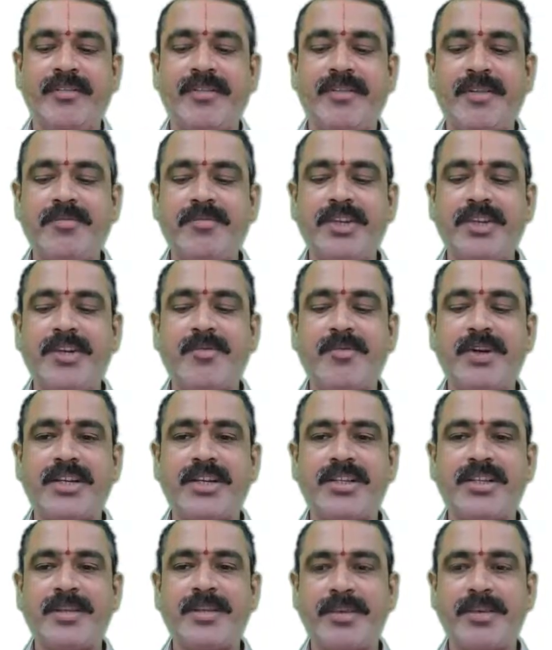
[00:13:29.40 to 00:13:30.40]
from the new
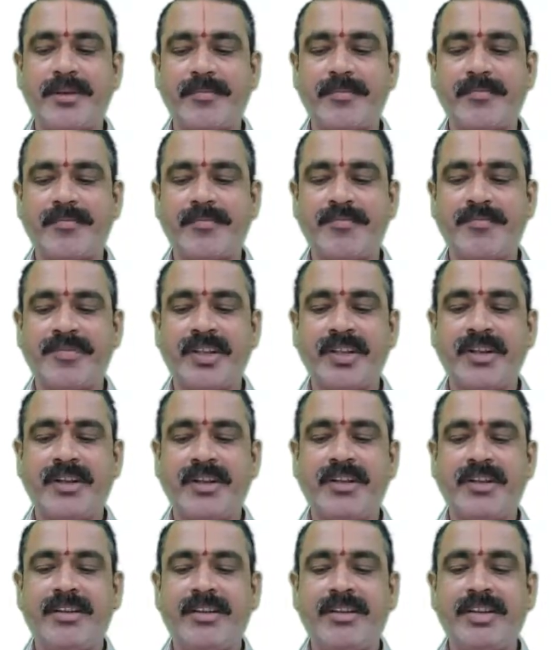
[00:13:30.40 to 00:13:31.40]
customer.
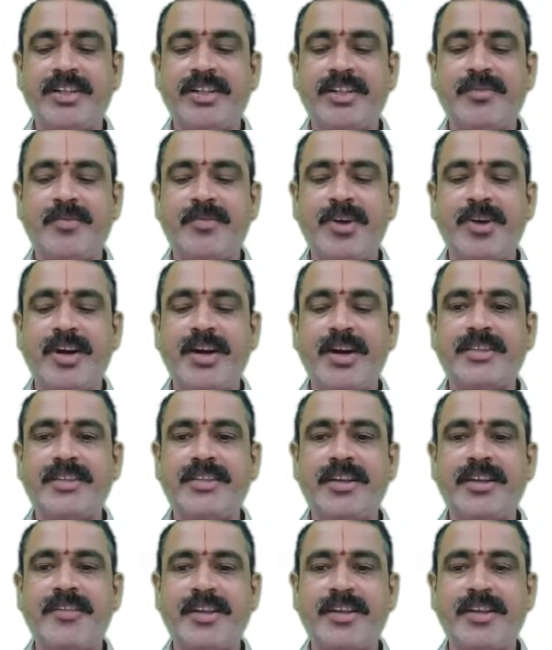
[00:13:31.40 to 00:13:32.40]
This marks
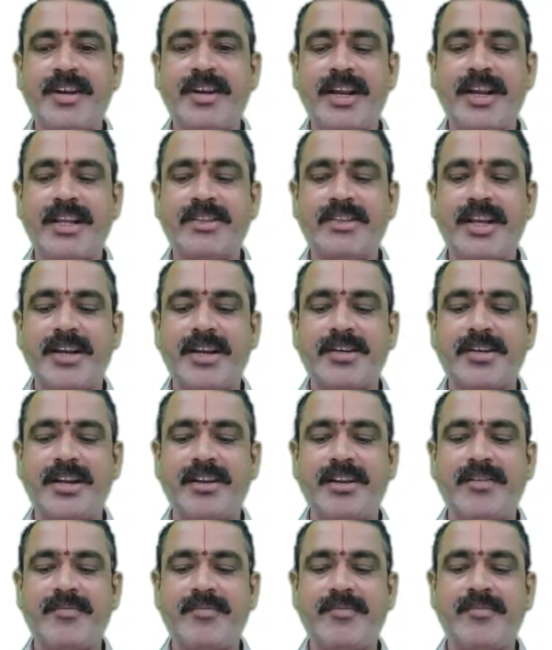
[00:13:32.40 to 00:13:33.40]
the first
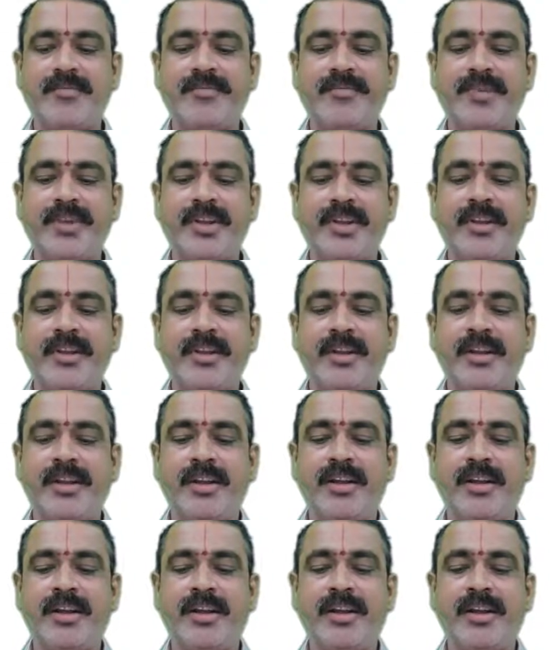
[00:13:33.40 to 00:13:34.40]
transaction
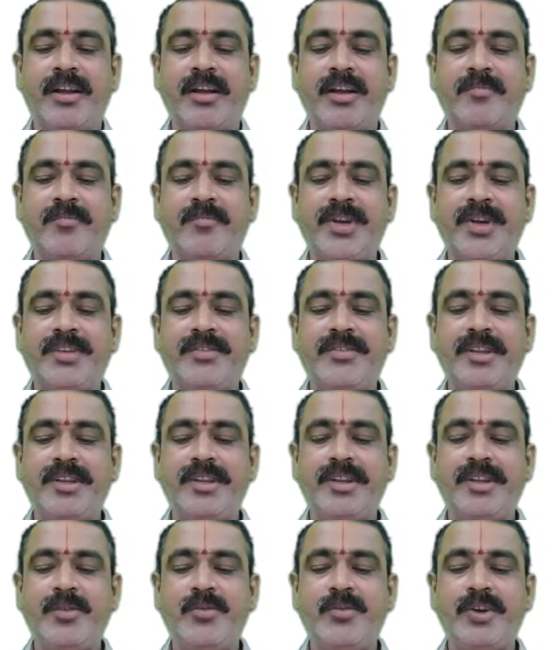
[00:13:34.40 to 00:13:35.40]
between
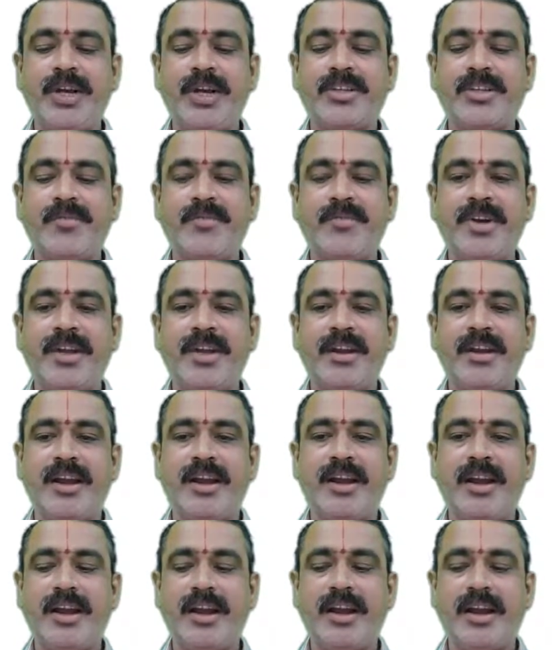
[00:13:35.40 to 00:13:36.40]
the new customer
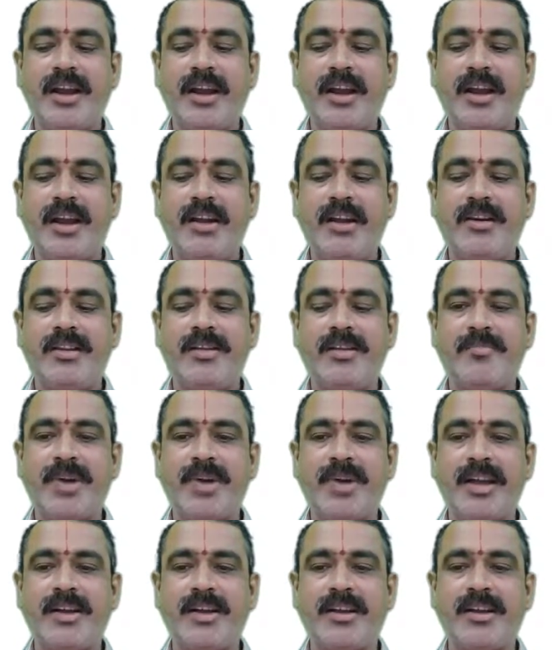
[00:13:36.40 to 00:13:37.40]
and the
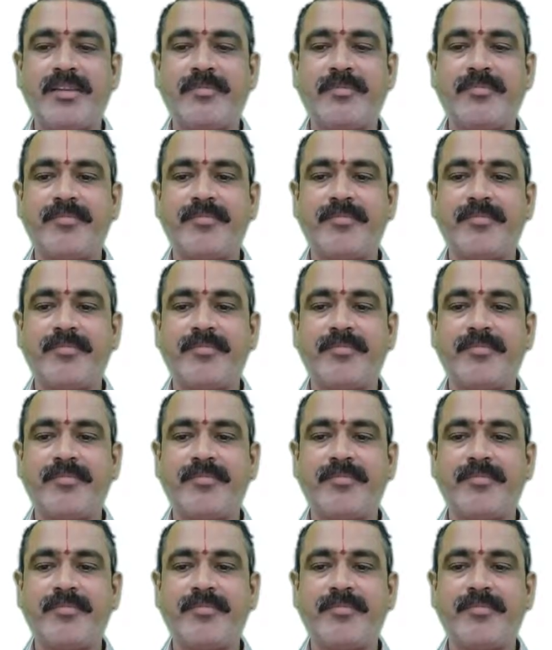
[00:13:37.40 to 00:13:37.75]
banker.